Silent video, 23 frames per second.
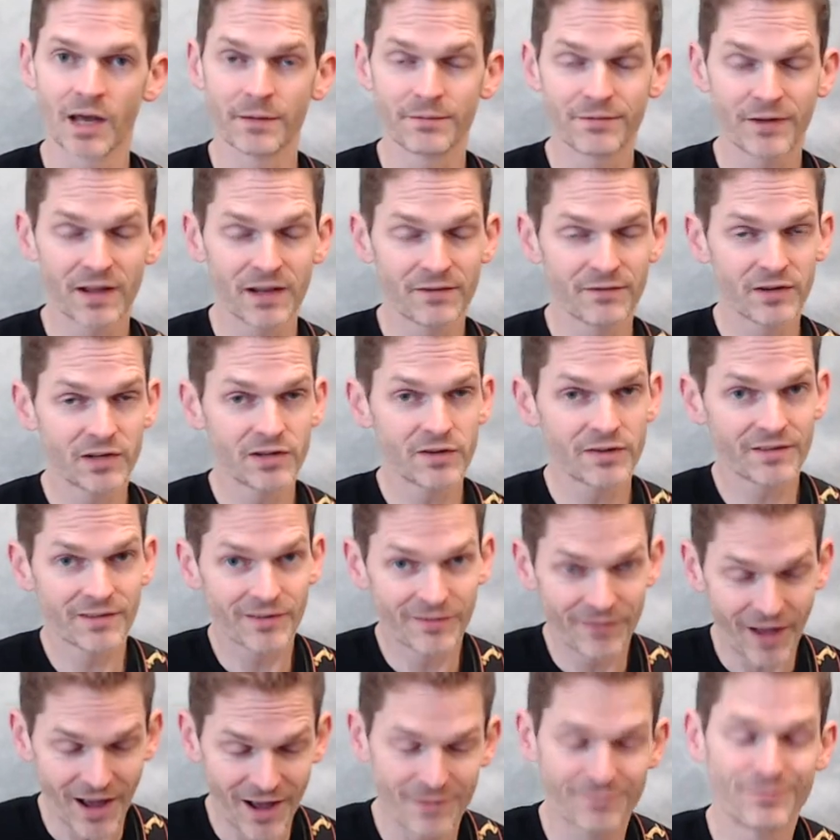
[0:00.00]
I
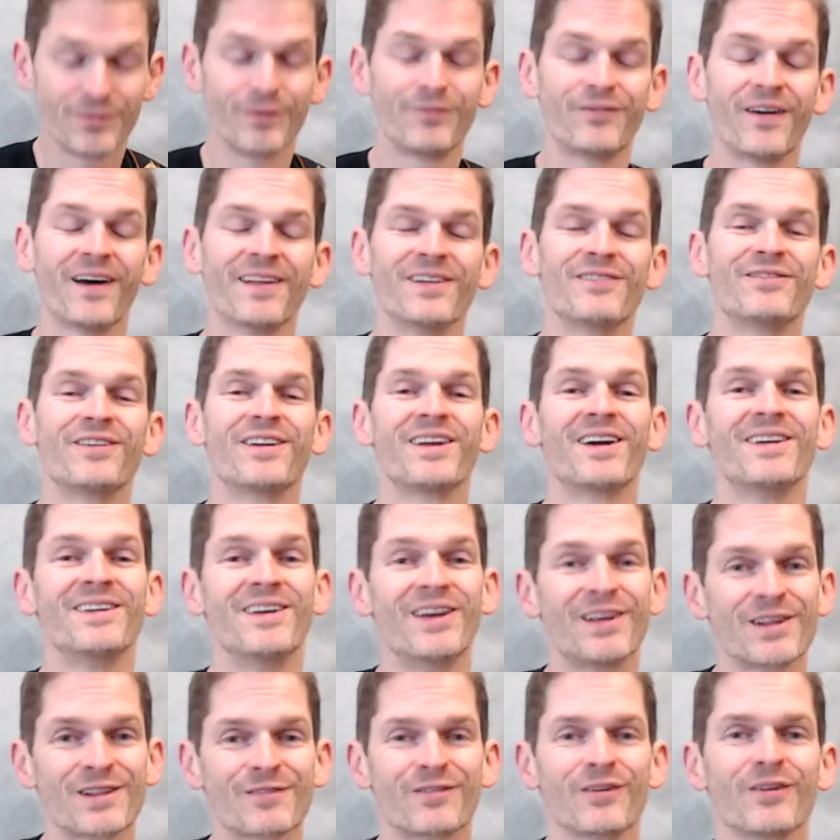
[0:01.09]
hope you found the video
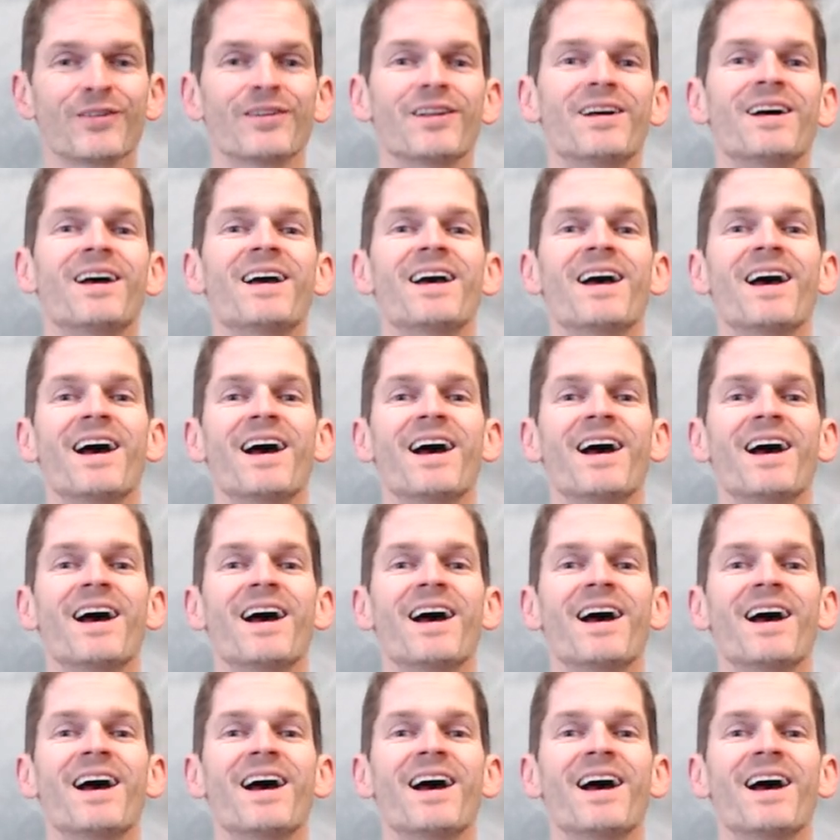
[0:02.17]
useful.